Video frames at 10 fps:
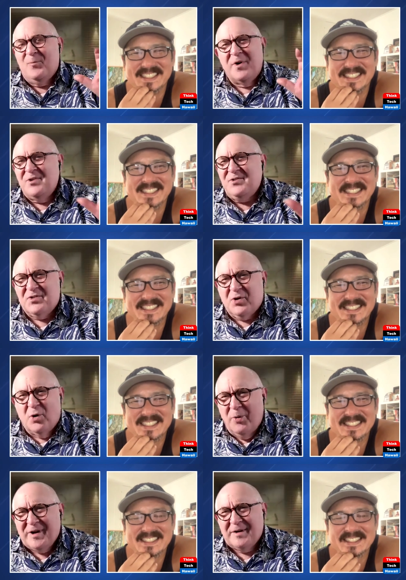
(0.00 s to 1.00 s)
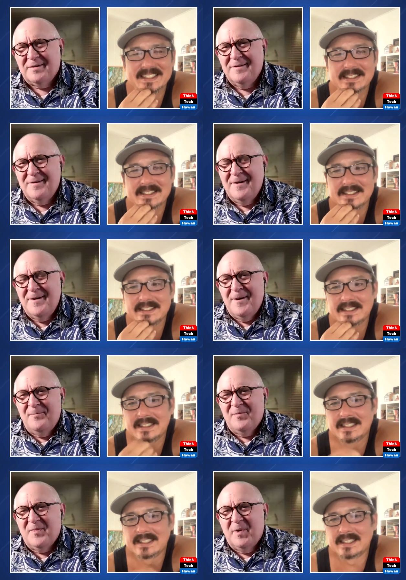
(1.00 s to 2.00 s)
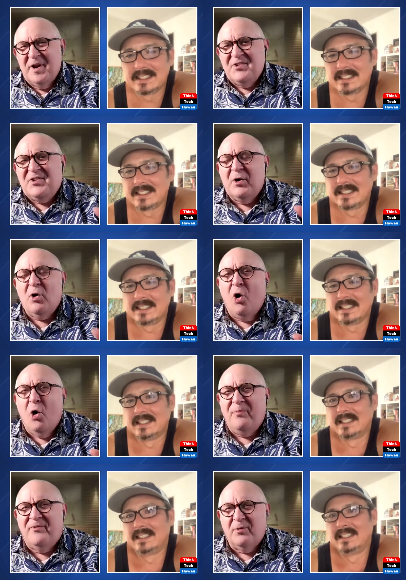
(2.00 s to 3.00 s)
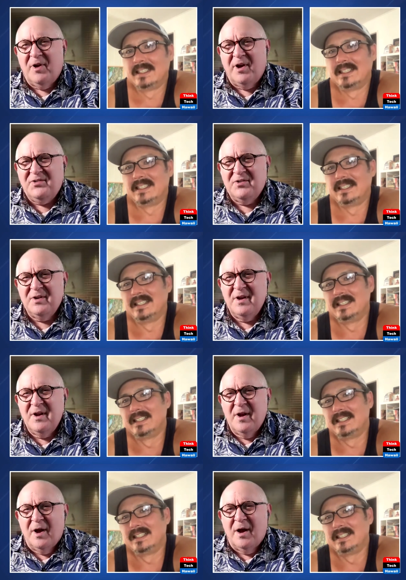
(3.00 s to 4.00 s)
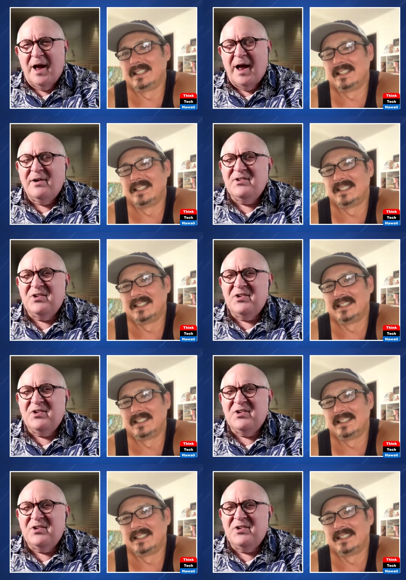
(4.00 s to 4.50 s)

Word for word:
Speaker 1: where's this going? Is there hope for us? Uh, how does